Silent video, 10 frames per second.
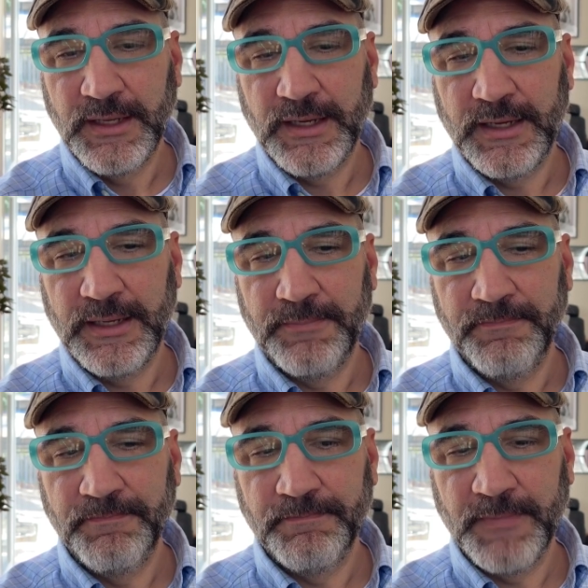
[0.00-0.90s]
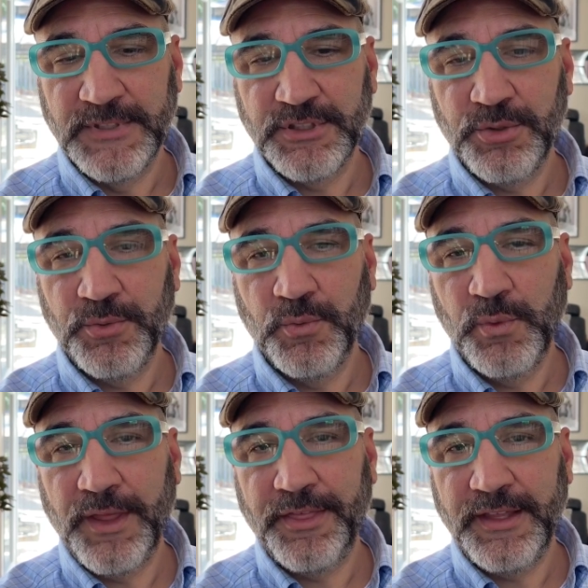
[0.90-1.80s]
And so
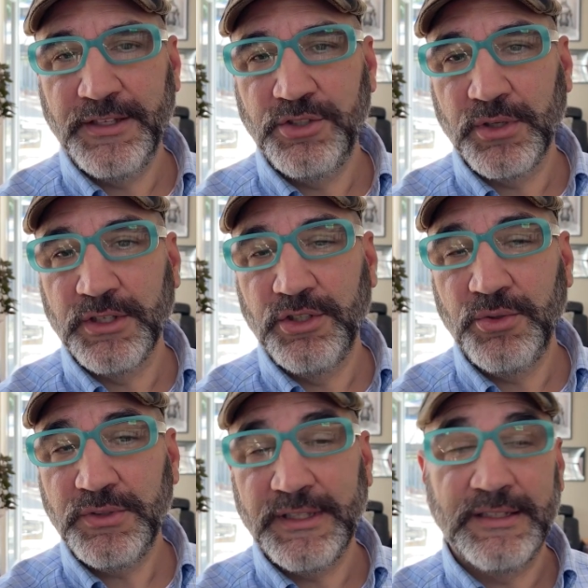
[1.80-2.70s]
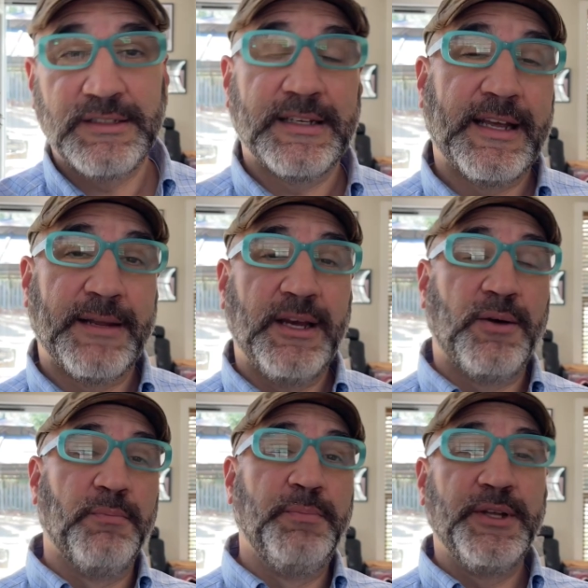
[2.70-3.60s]
with these, you can use these to kind of
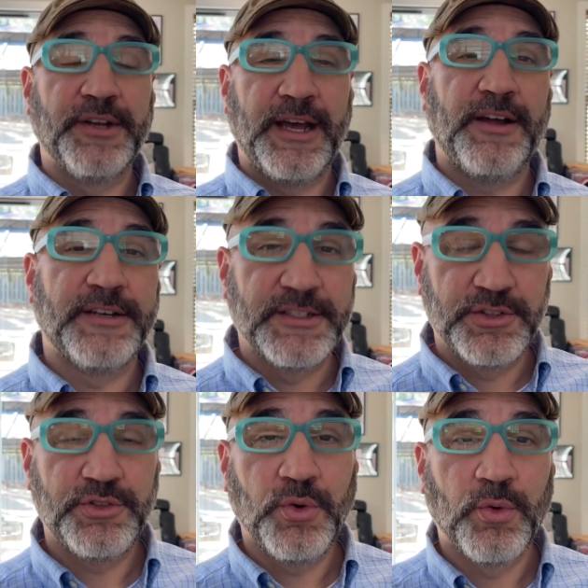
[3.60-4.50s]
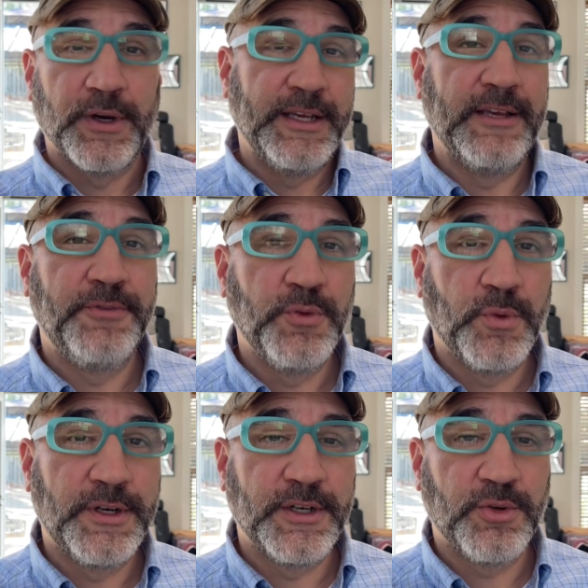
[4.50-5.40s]
help build out a story if you
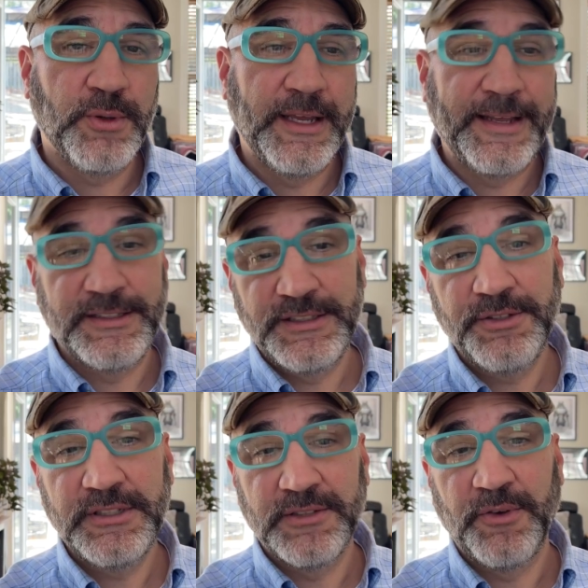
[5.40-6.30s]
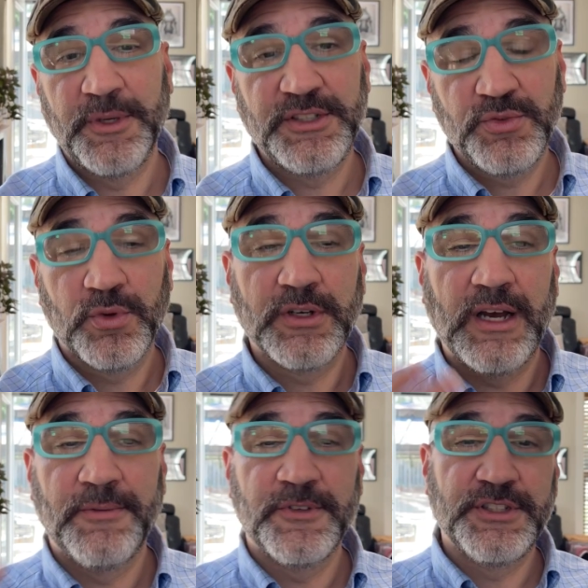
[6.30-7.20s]
wanted to create a series of images where
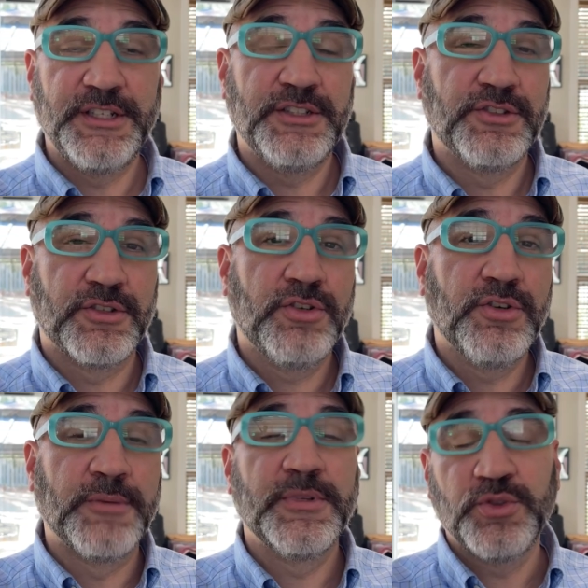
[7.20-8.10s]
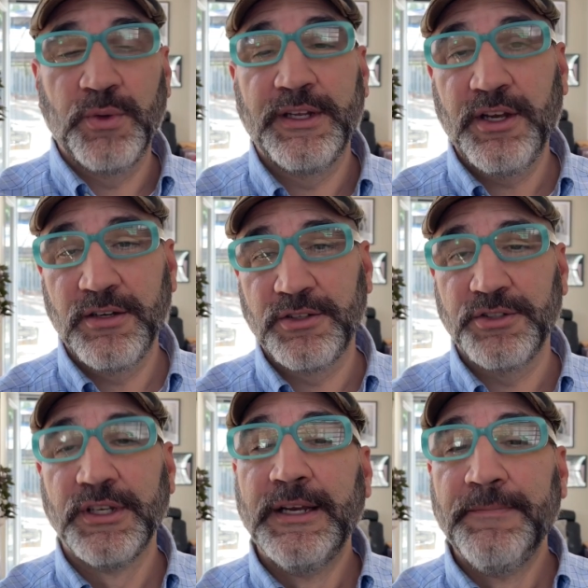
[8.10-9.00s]
conversations are occurring between characters.